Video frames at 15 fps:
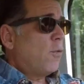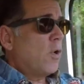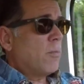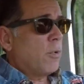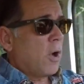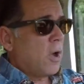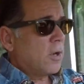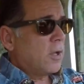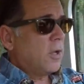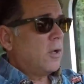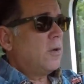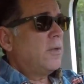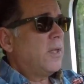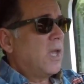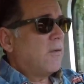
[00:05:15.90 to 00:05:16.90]
Ford
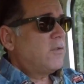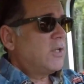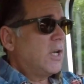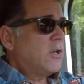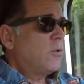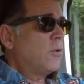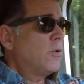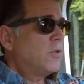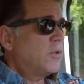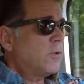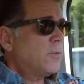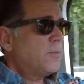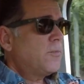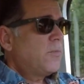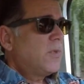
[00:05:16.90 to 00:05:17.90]
Bronco and the FJ
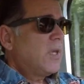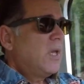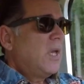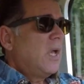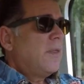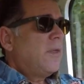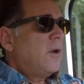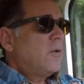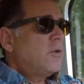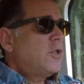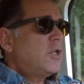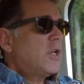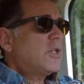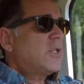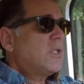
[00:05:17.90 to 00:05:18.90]
Cruiser. They're
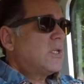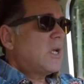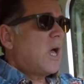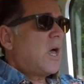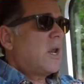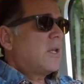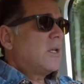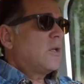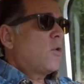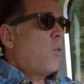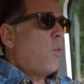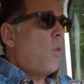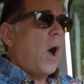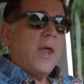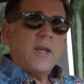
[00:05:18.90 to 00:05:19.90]
just not
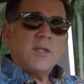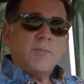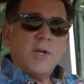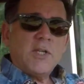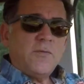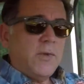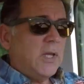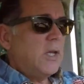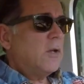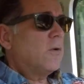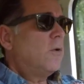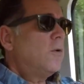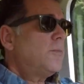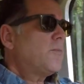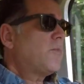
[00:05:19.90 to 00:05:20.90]
quite as much
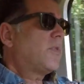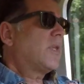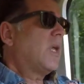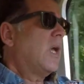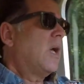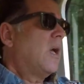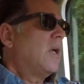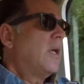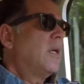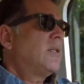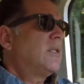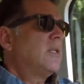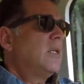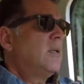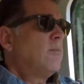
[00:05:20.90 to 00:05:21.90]
vehicle
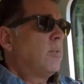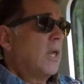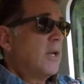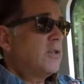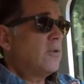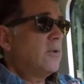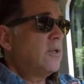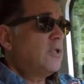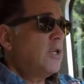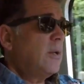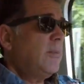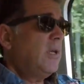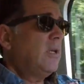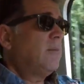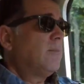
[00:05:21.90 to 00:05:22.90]
as the Blazer and the
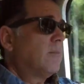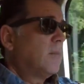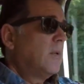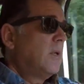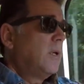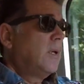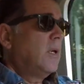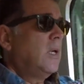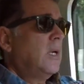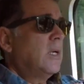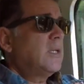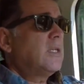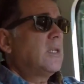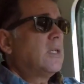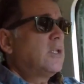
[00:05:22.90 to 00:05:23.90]
Jimmy
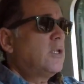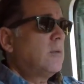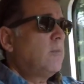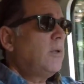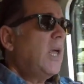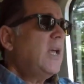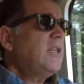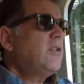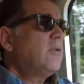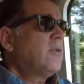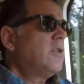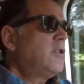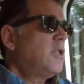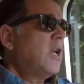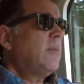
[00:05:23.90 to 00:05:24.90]
is. The Blazer
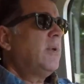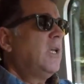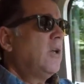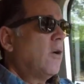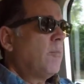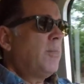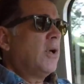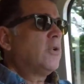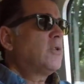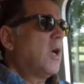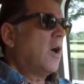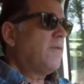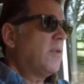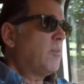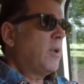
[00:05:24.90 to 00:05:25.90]
and the Jimmy are built
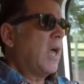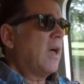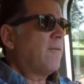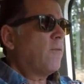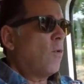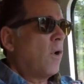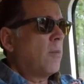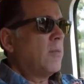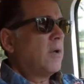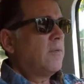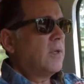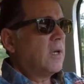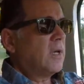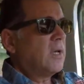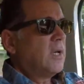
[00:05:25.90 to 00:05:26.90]
off the platform
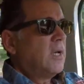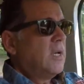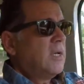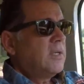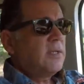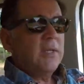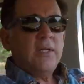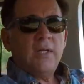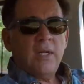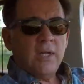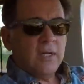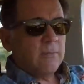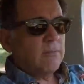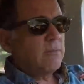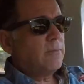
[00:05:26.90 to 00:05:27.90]
of the
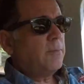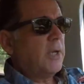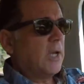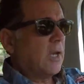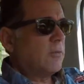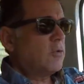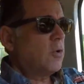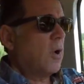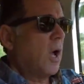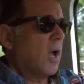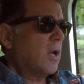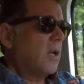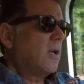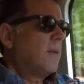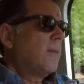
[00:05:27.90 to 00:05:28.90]
C10 pickup truck.